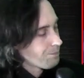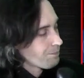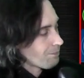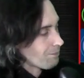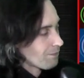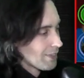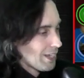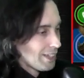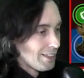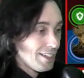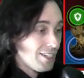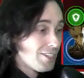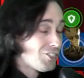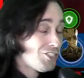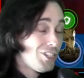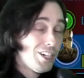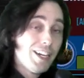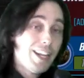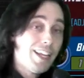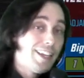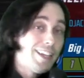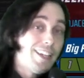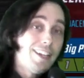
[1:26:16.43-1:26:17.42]
And this shit
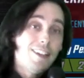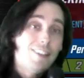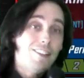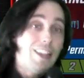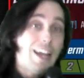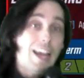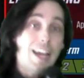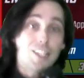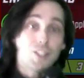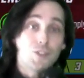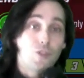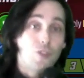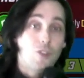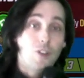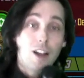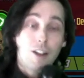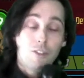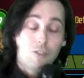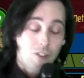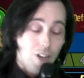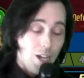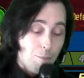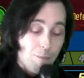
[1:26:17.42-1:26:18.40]
ain't going to last
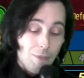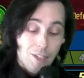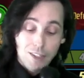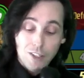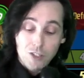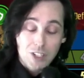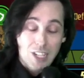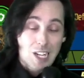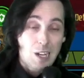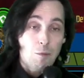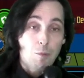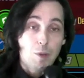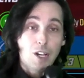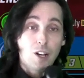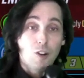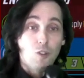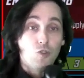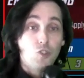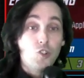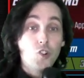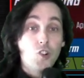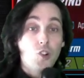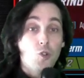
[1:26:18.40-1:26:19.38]
forever. I mean, there's going to be a
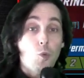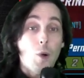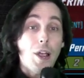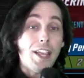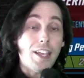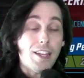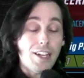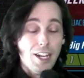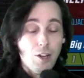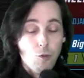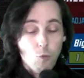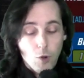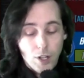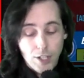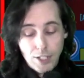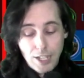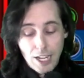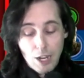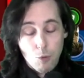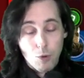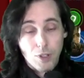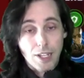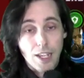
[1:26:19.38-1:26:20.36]
rude awakening one day
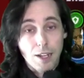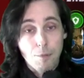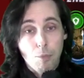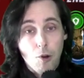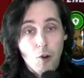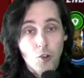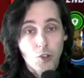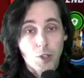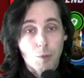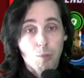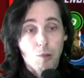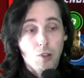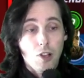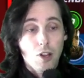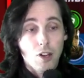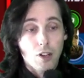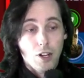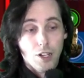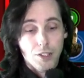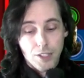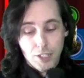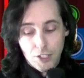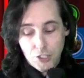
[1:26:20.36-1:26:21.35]
when they pull the plug
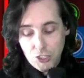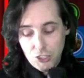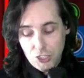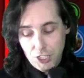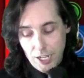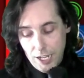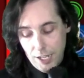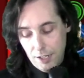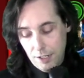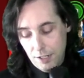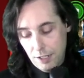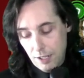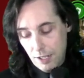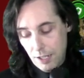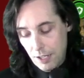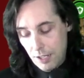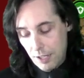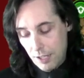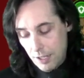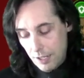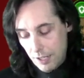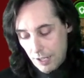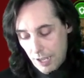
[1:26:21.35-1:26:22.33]
on this shit.
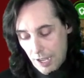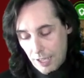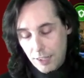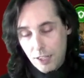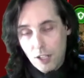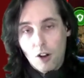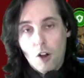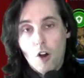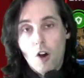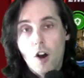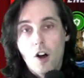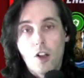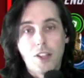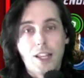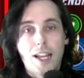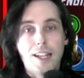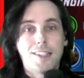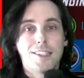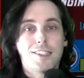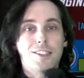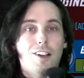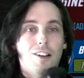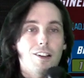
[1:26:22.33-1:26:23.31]
And then all that
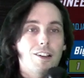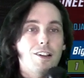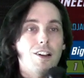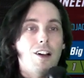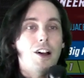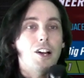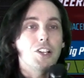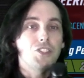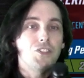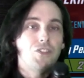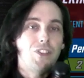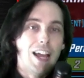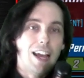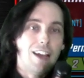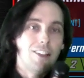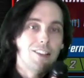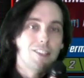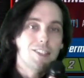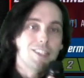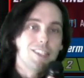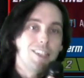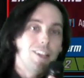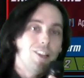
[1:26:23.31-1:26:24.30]
sunk cost
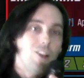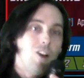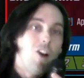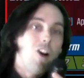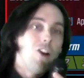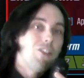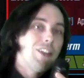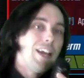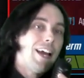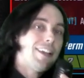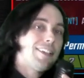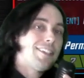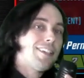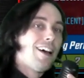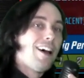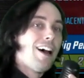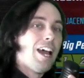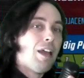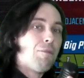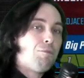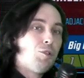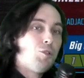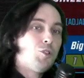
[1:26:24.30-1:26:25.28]
fallacy and all that
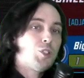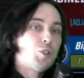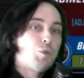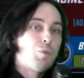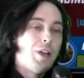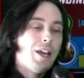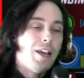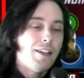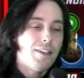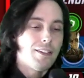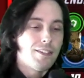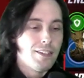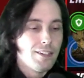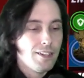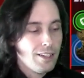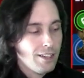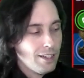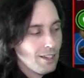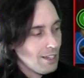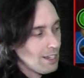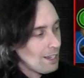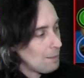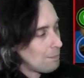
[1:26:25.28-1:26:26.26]
time you spent,
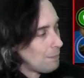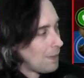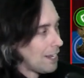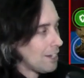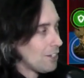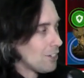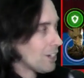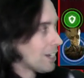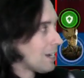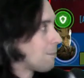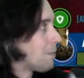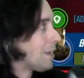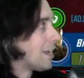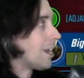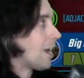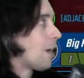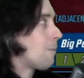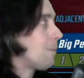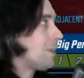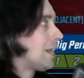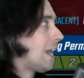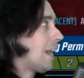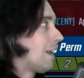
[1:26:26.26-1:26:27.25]
man, you're going to be
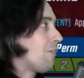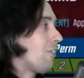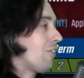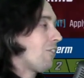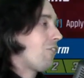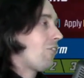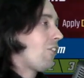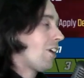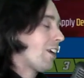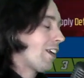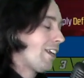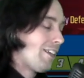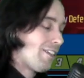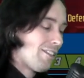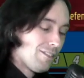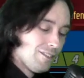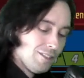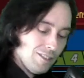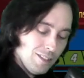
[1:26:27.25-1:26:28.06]
coming out of a fucking